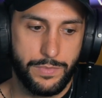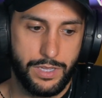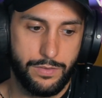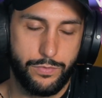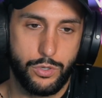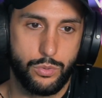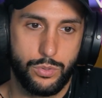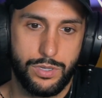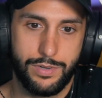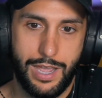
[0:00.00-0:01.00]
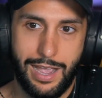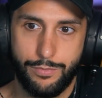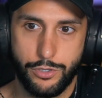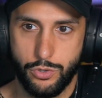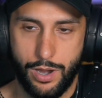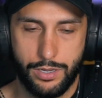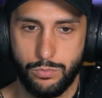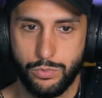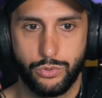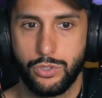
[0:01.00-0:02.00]
if you even have a track.
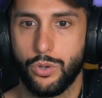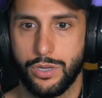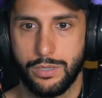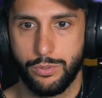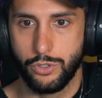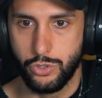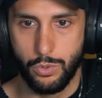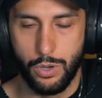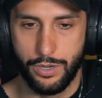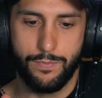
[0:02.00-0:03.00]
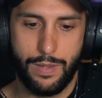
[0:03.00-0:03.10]
We're still going to put you on.